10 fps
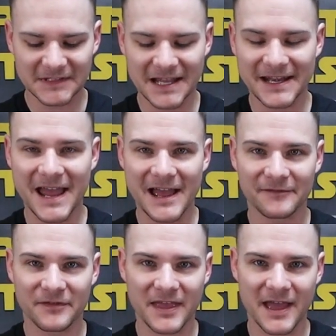
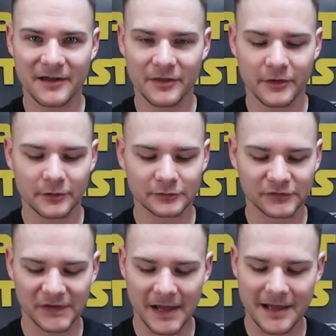have
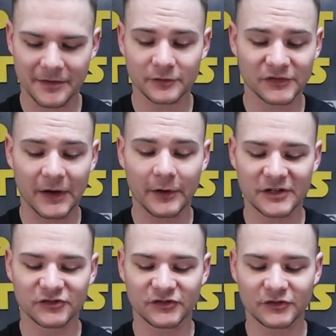those
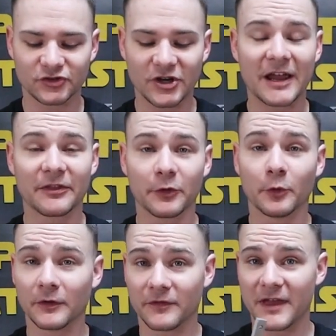areas shine
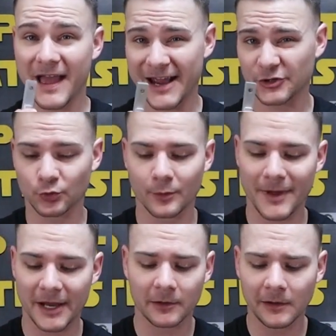through of the actual
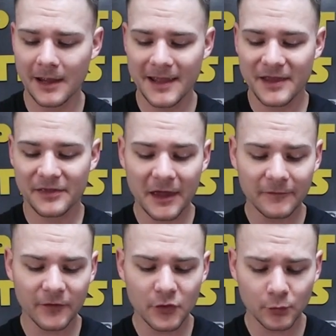metal.
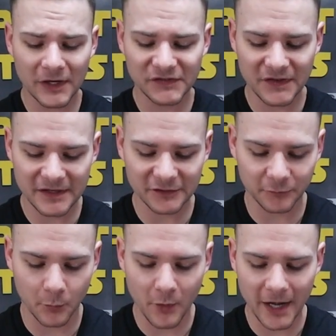Then for the rest of this,
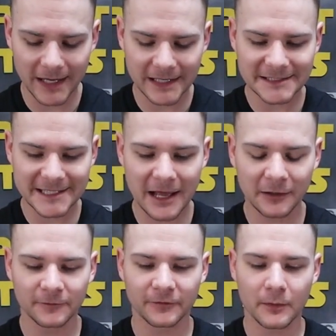from what I can
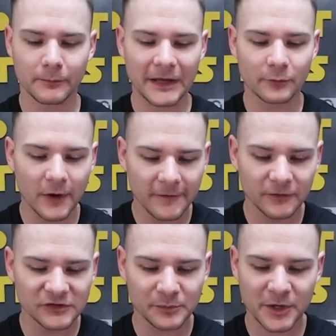tell from my
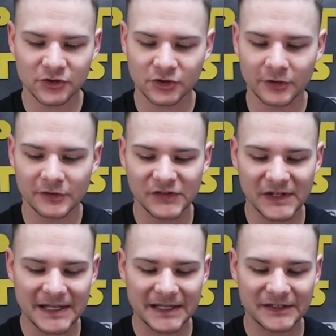reference pictures,
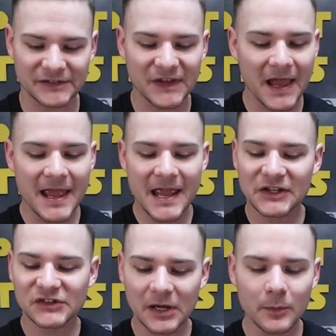is
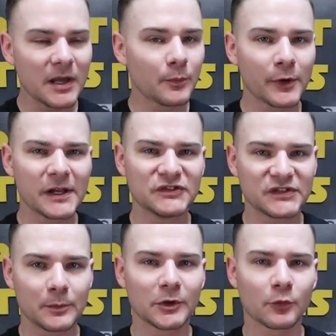it's going to be a pretty
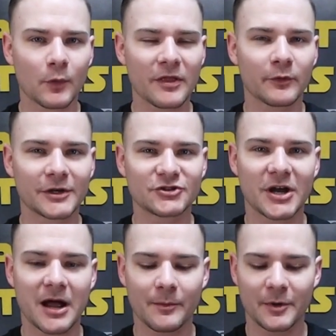similar weathering
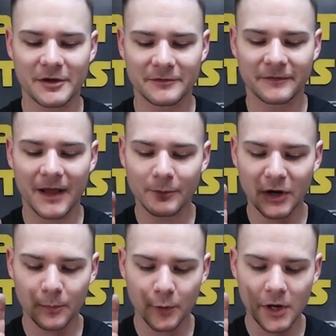job of I'm
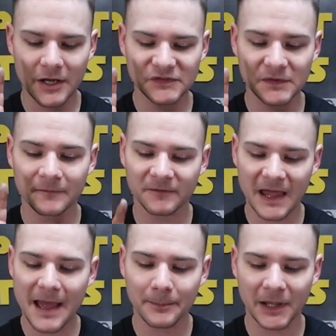going to put on some
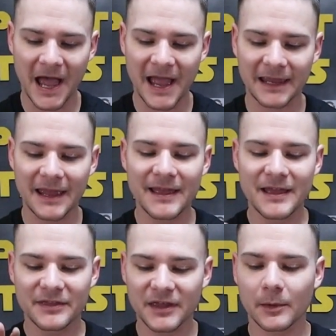flat black,
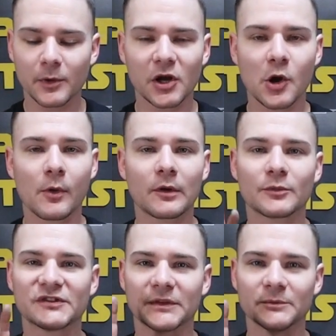then I'm going to go
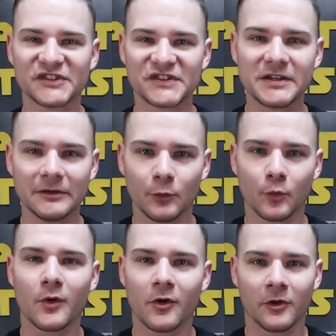in with some steel
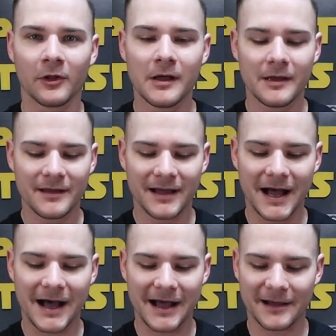wool
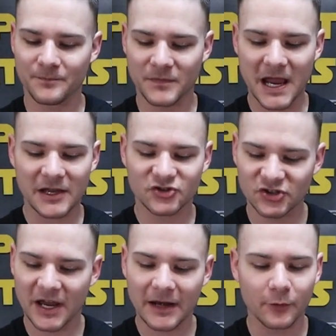and
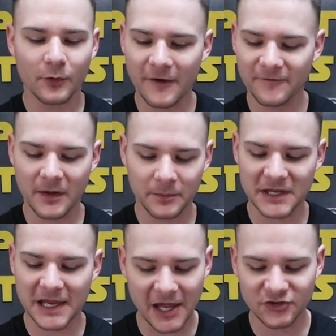just kind of rough up
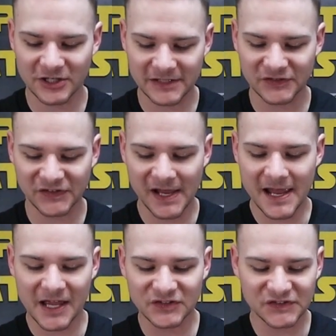the edges
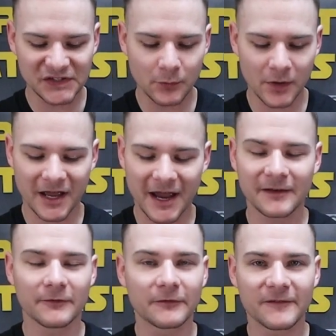and see what
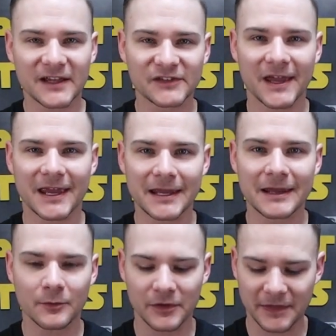kind of effects I can
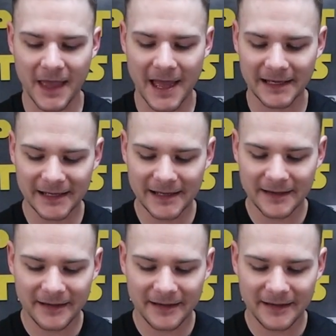get with that.